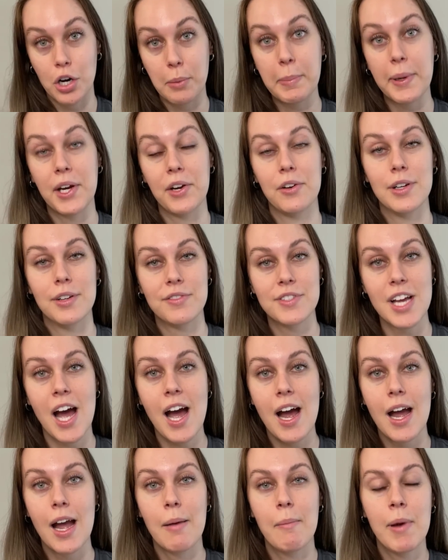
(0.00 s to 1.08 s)
period of
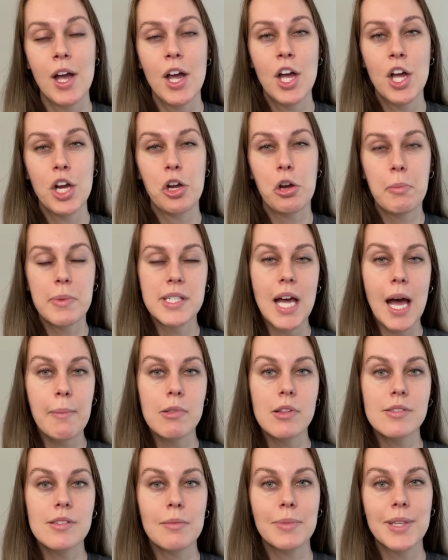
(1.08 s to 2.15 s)
time, your
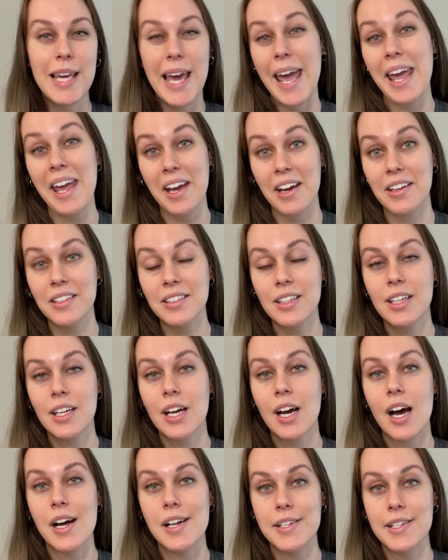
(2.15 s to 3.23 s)
metabolism can
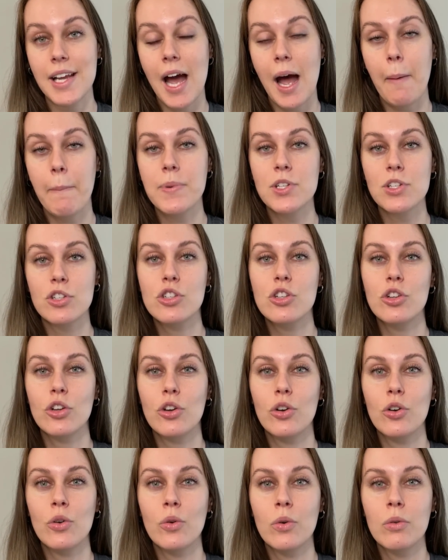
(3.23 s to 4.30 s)
adapt
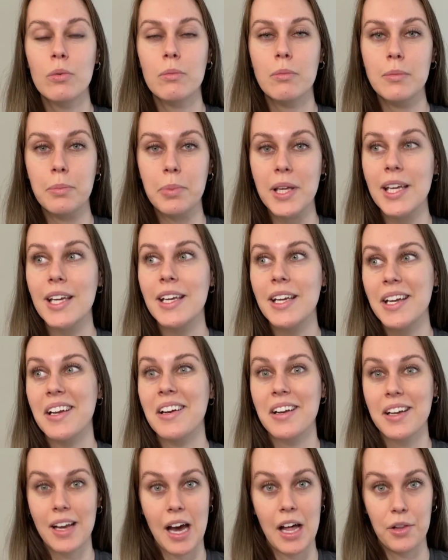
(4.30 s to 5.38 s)
to being in
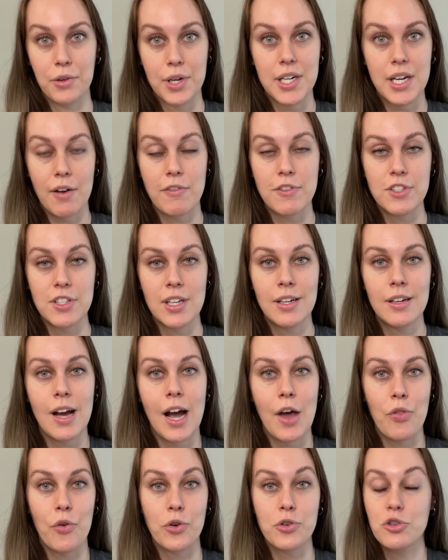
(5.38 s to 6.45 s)
a calorie deficit,
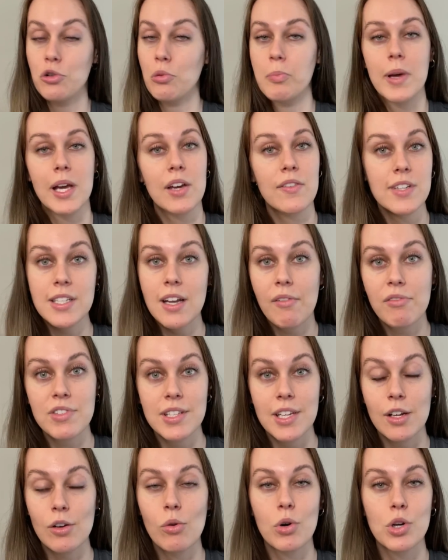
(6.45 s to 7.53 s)
either too big of a
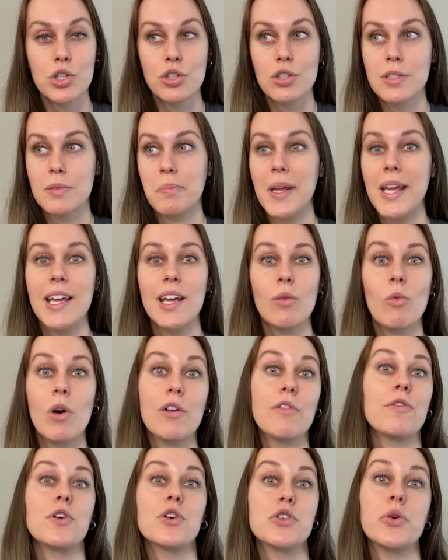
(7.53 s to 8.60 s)
deficit or just being in one
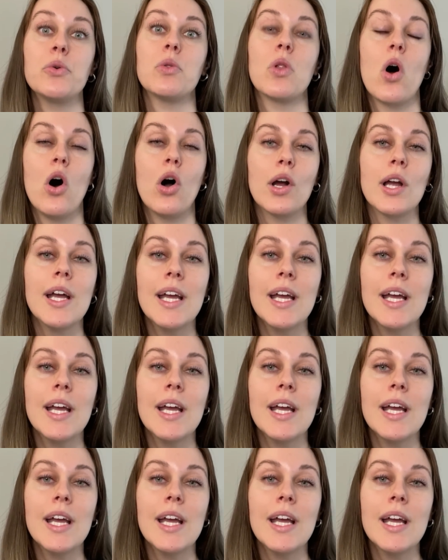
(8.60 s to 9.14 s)
for too long,